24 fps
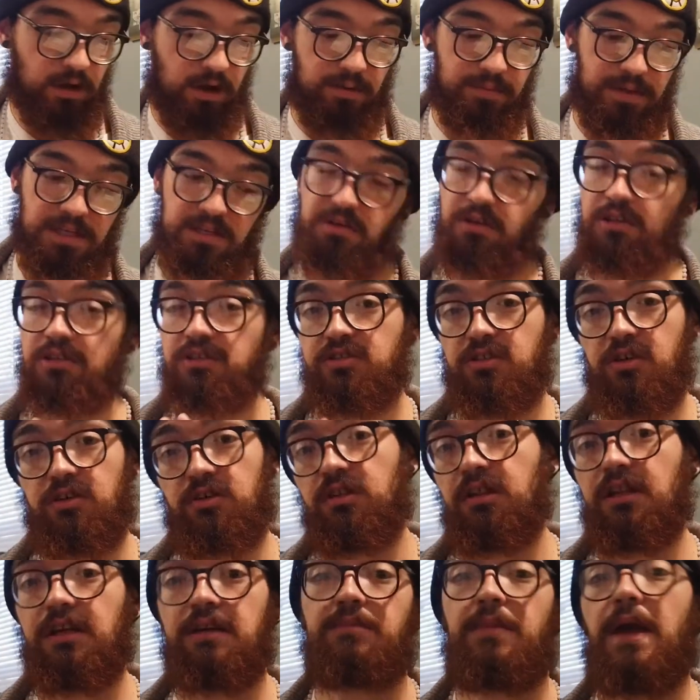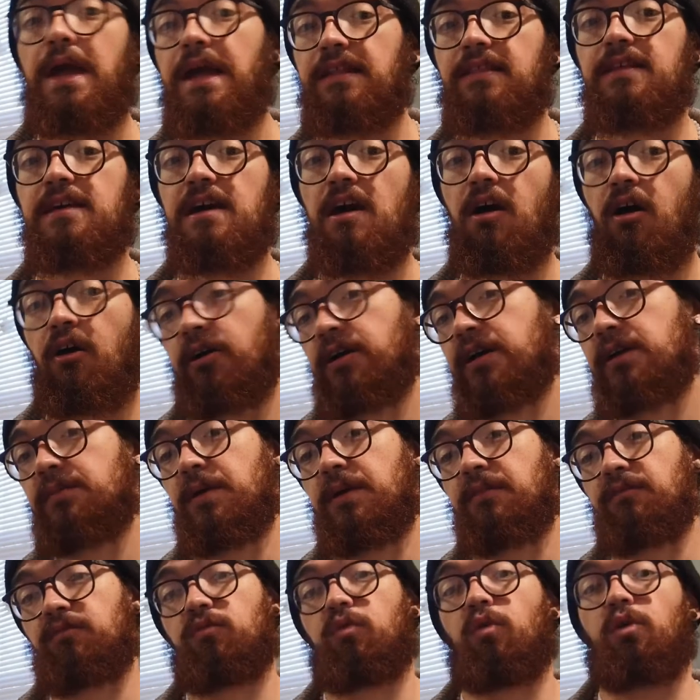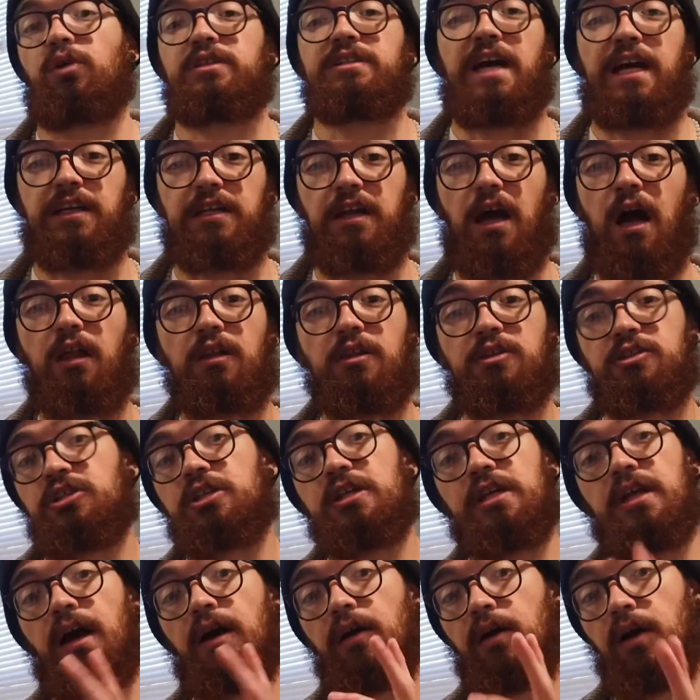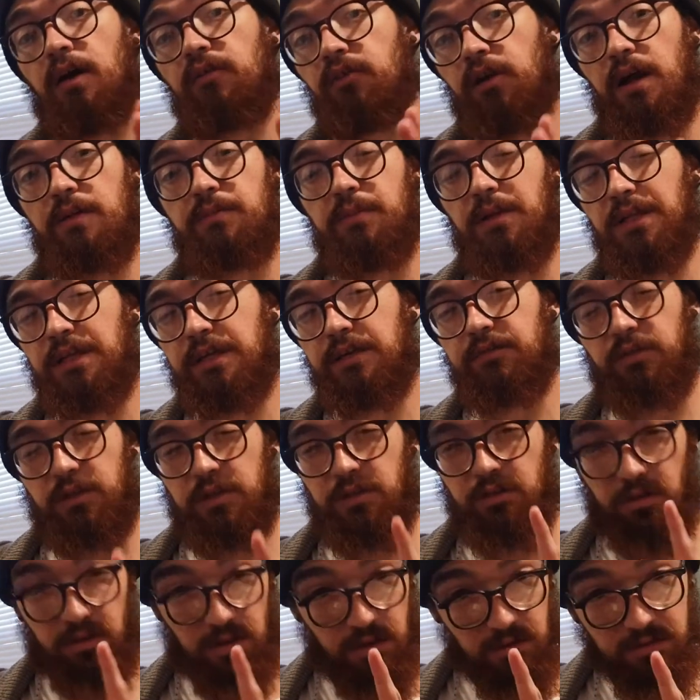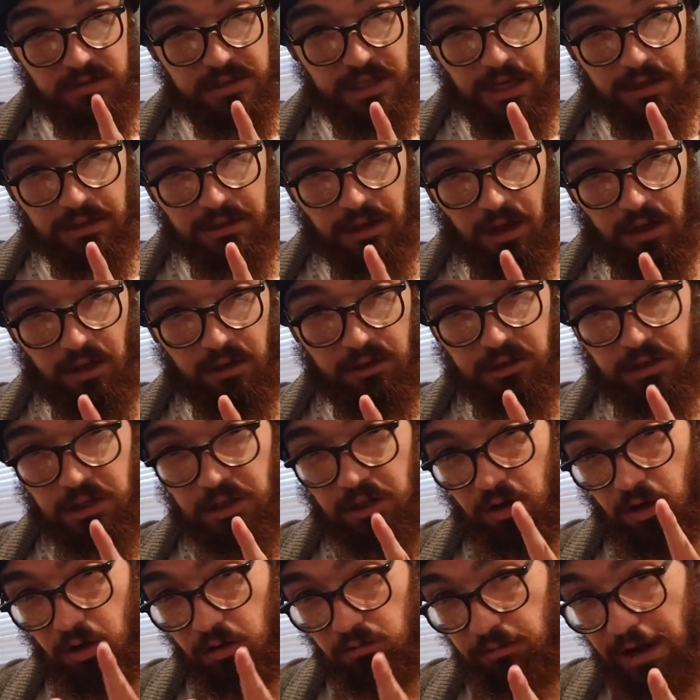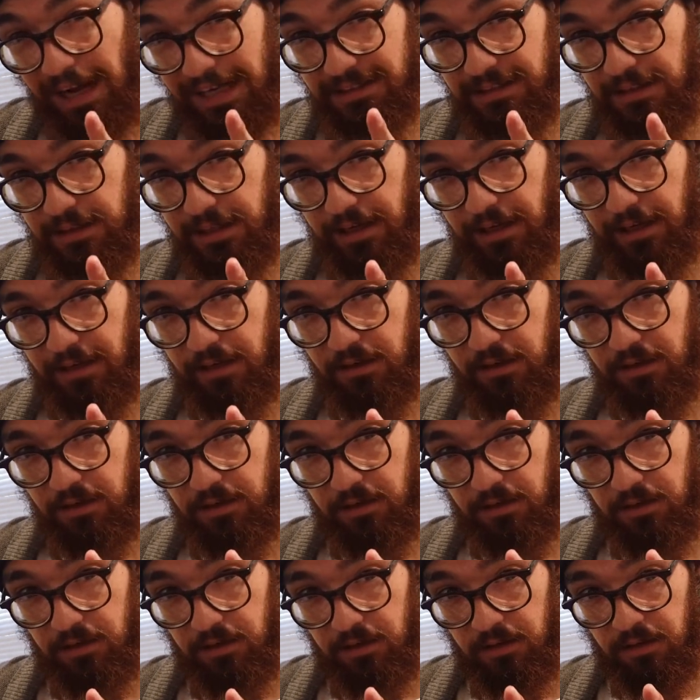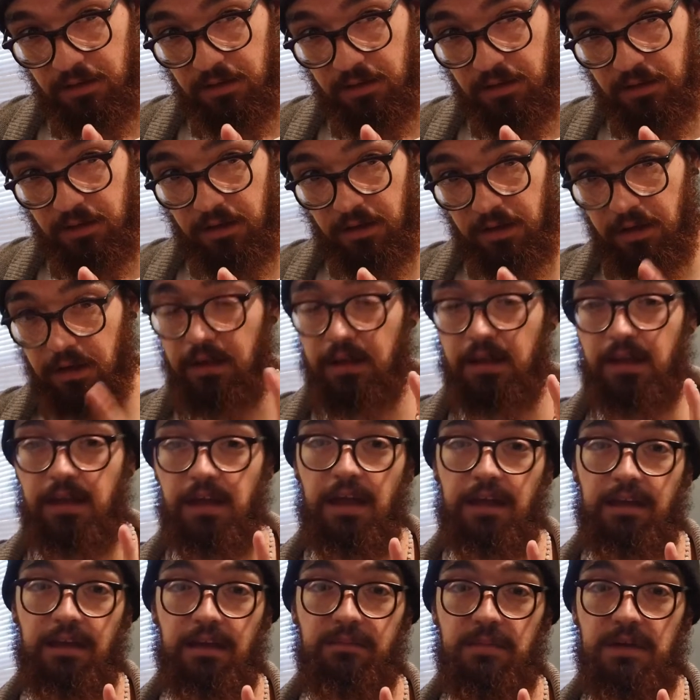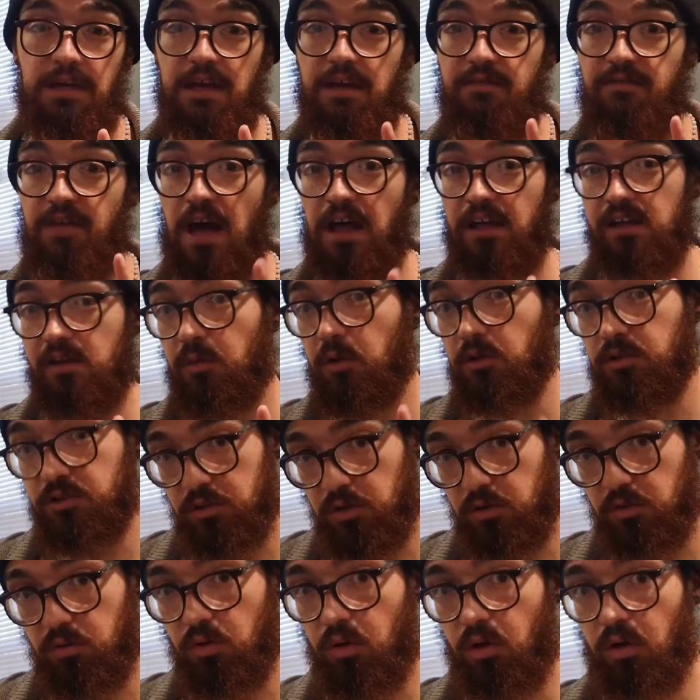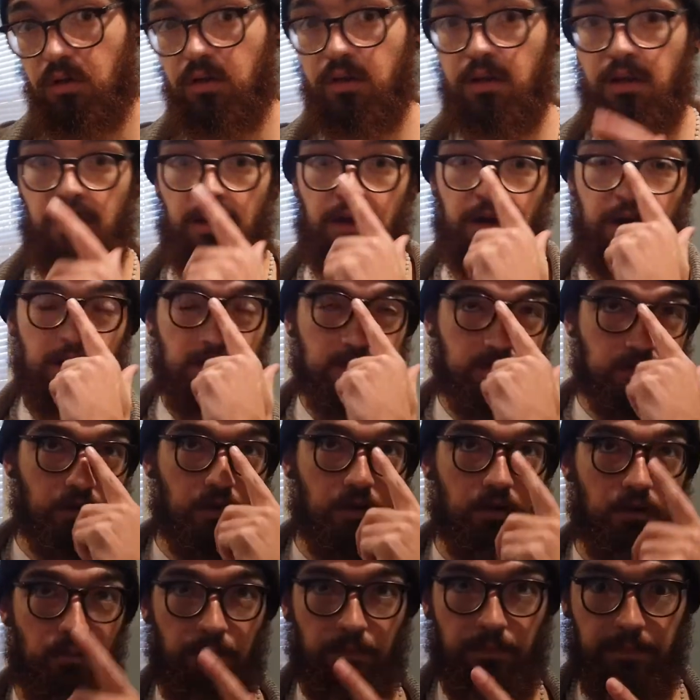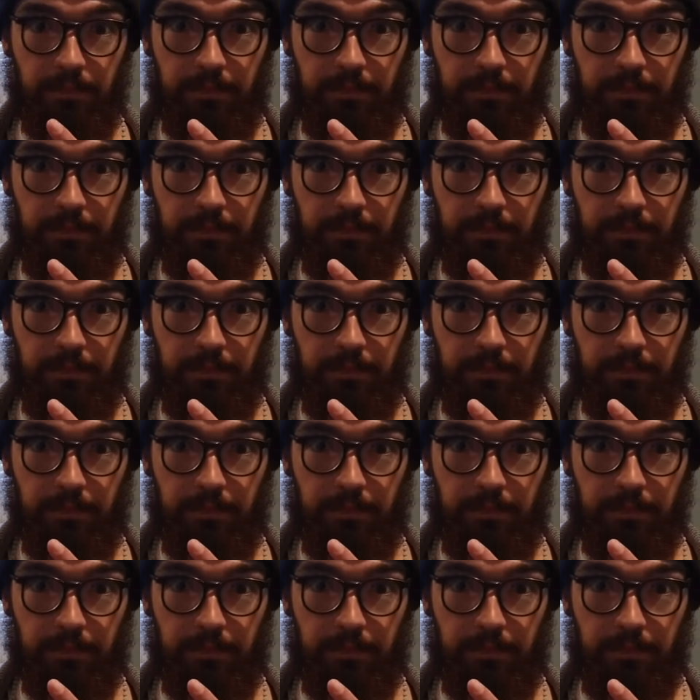I mean, you could certainly make the argument for technology. However, I believe when you use technology correctly, it can be a valuable tool. So